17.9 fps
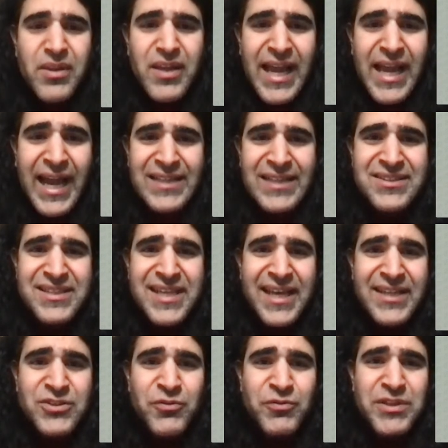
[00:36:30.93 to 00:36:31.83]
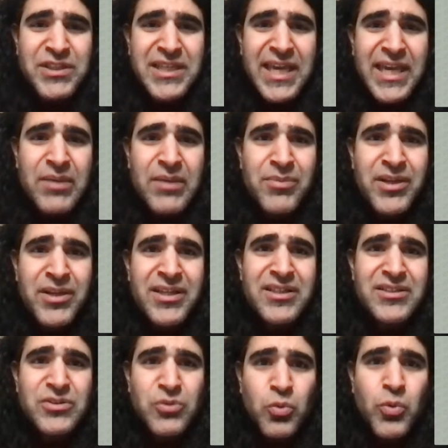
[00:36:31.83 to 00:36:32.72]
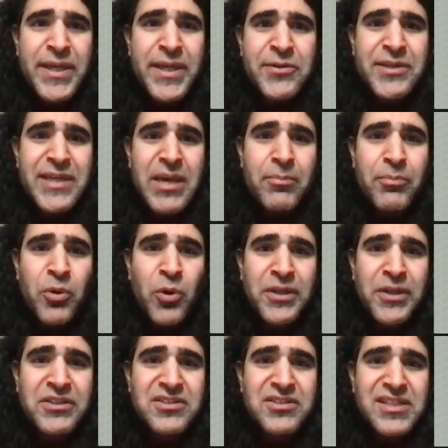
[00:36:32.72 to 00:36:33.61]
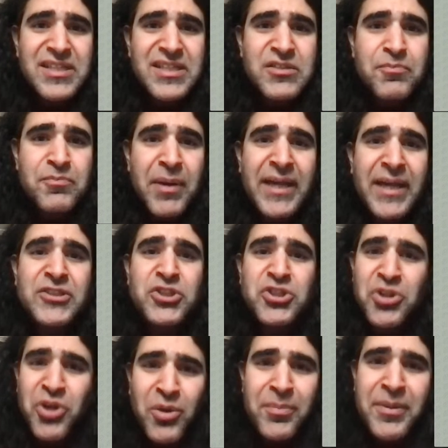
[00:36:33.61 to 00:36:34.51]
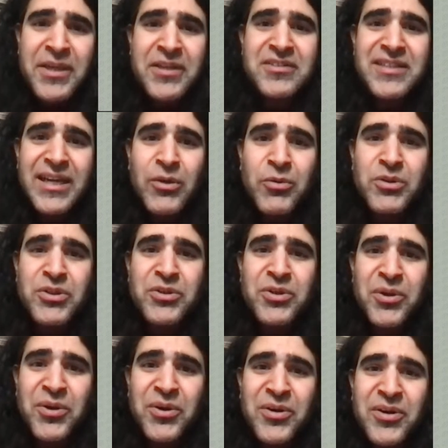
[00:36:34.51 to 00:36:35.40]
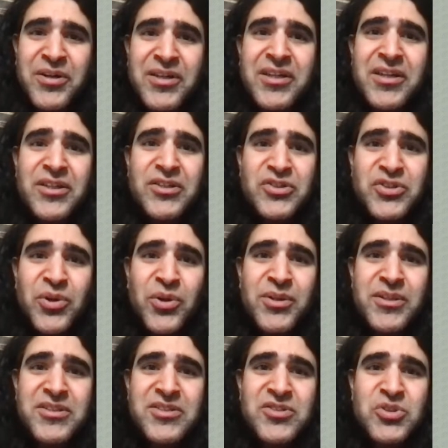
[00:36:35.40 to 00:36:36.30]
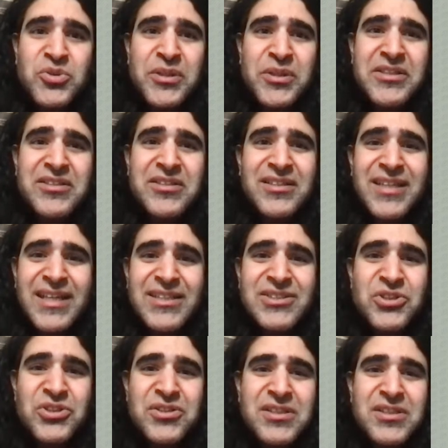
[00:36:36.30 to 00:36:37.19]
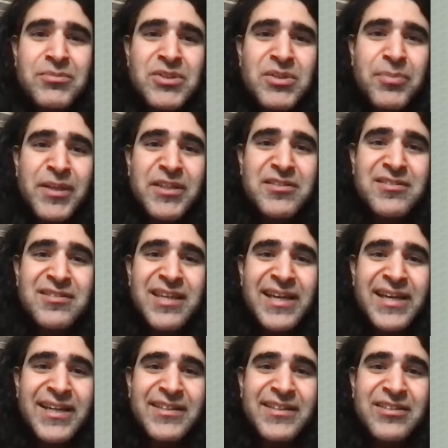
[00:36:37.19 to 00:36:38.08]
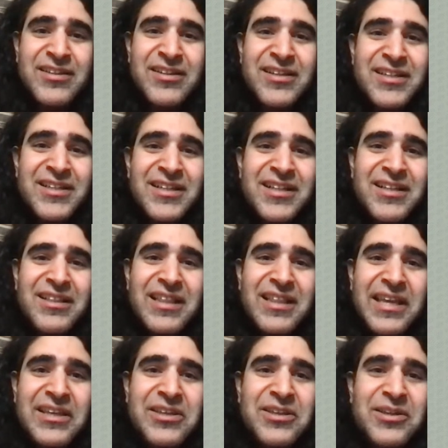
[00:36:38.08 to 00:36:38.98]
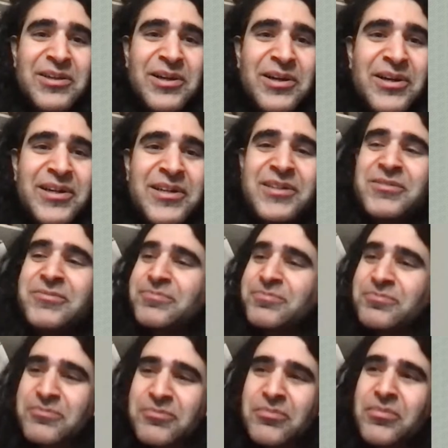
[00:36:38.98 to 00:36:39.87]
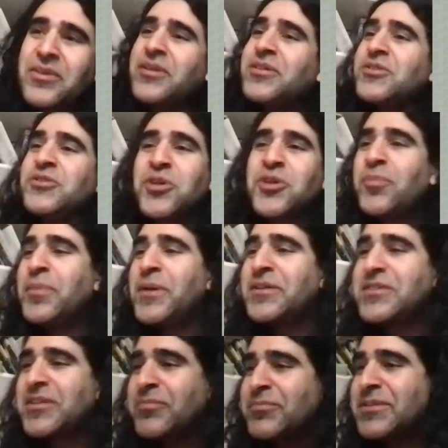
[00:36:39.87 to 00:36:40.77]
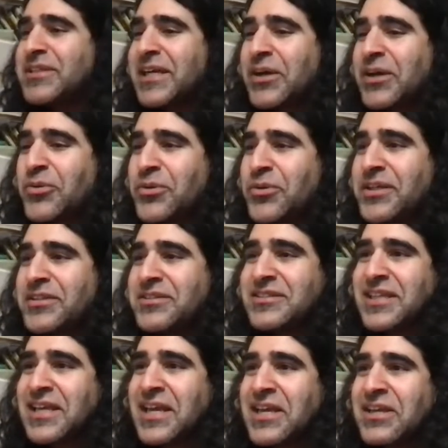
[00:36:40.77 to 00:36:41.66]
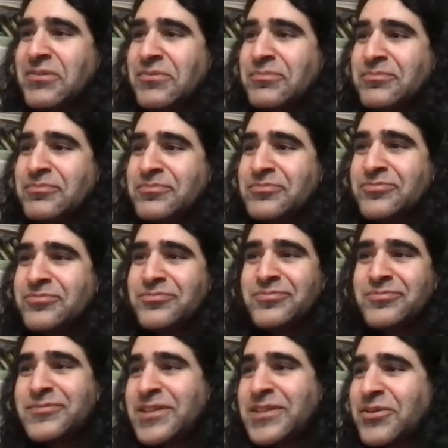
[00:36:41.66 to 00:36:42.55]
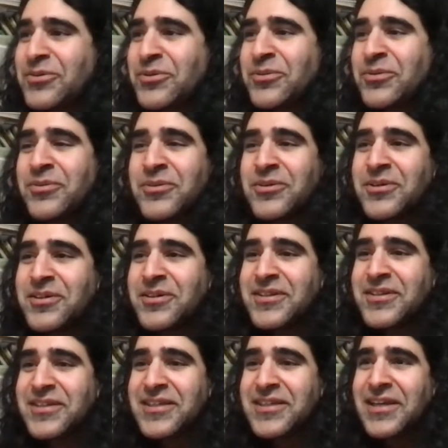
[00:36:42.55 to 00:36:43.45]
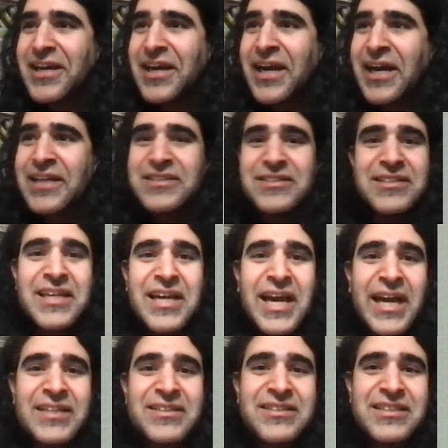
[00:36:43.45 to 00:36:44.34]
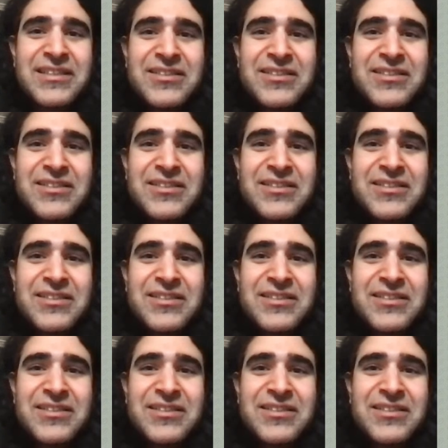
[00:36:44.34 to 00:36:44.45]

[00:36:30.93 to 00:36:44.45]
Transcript: at the end of the game, the way you get points is by chopping down your tallest trees, and that just seems a bit sad. Like you're chopping them down and then they go. And at